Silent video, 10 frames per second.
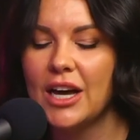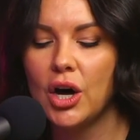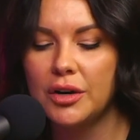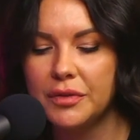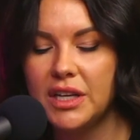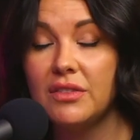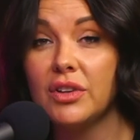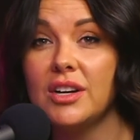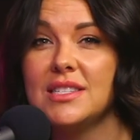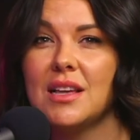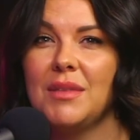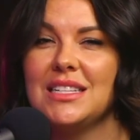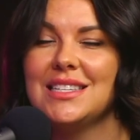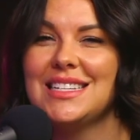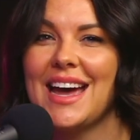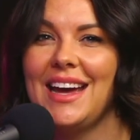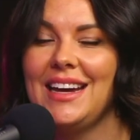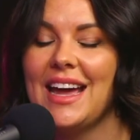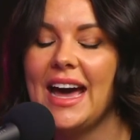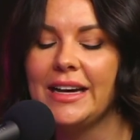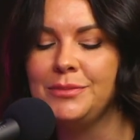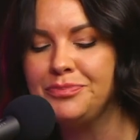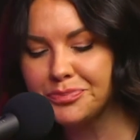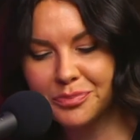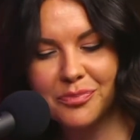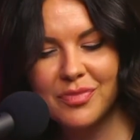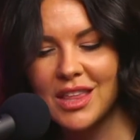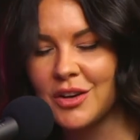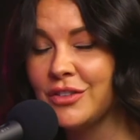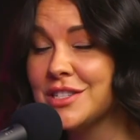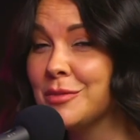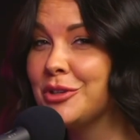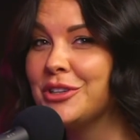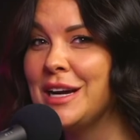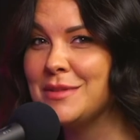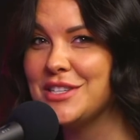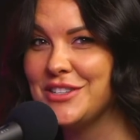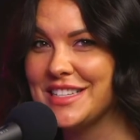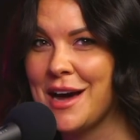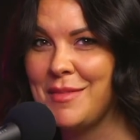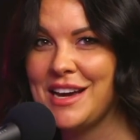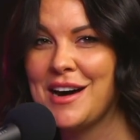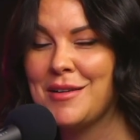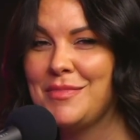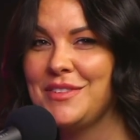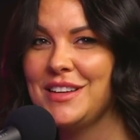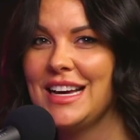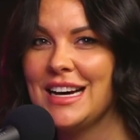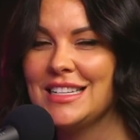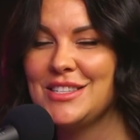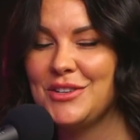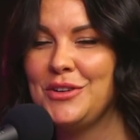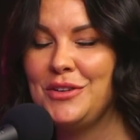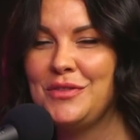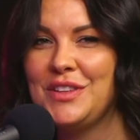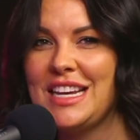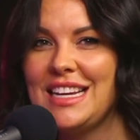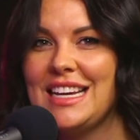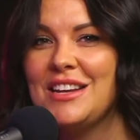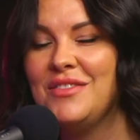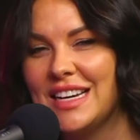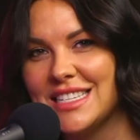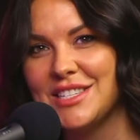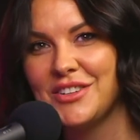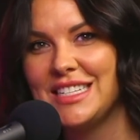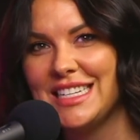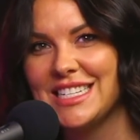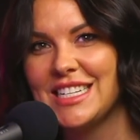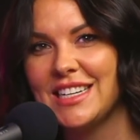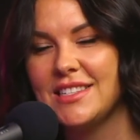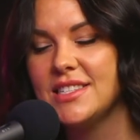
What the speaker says: Hopefully you've learned something today, and we've got some good episodes coming up soon for the investor edition.